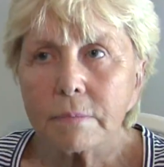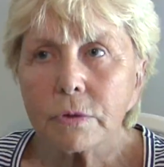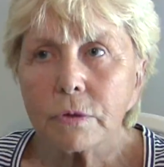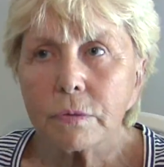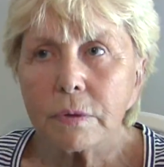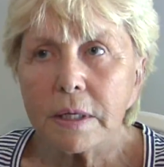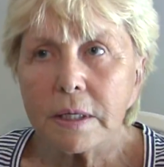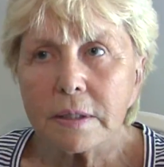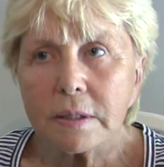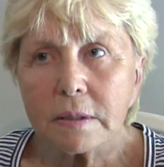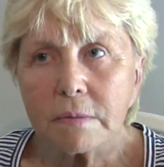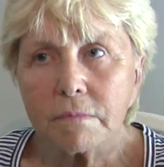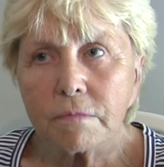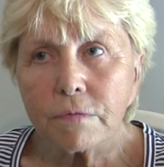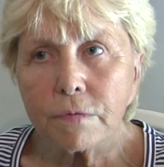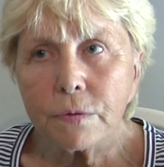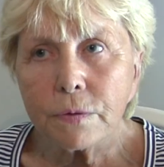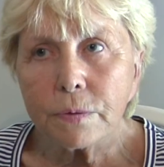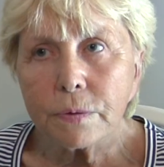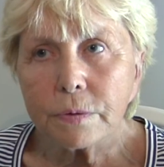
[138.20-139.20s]
to eat some
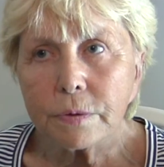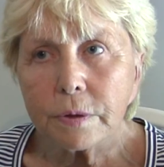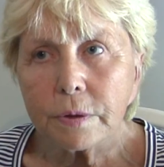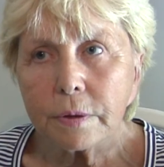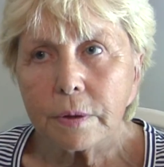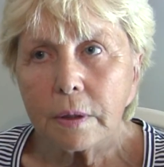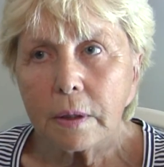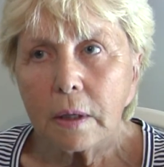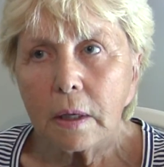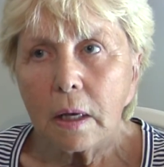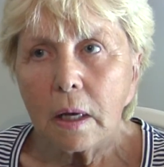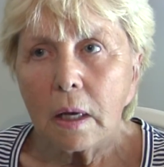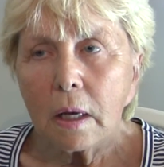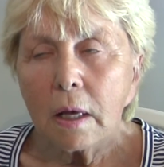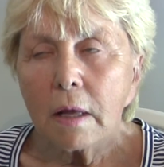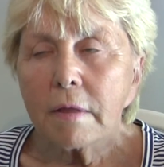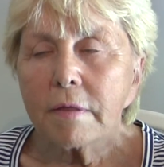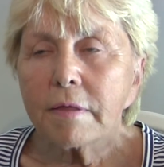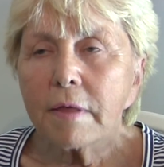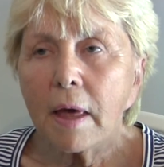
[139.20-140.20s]
food.
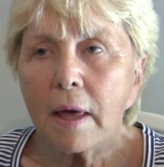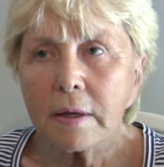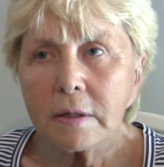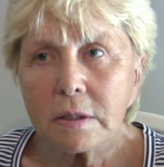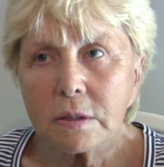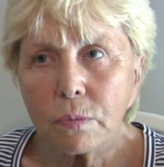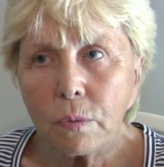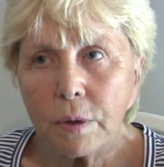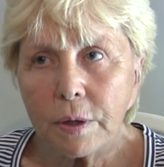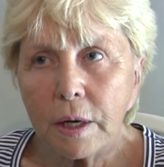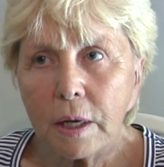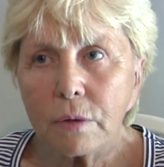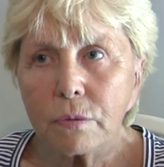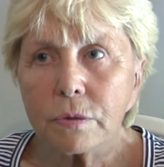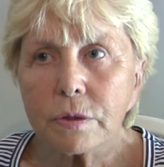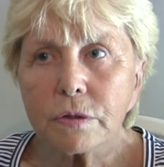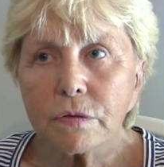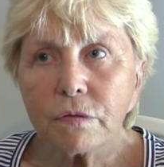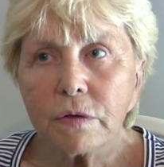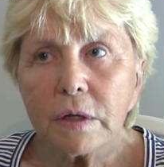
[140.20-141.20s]
That's what I
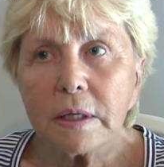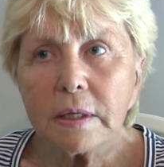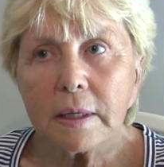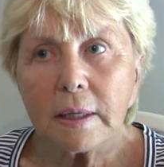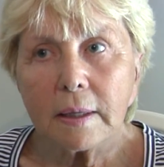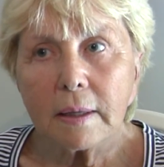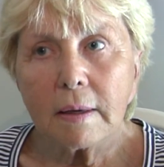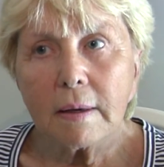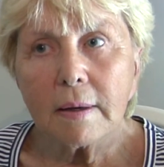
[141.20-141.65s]
was feeding.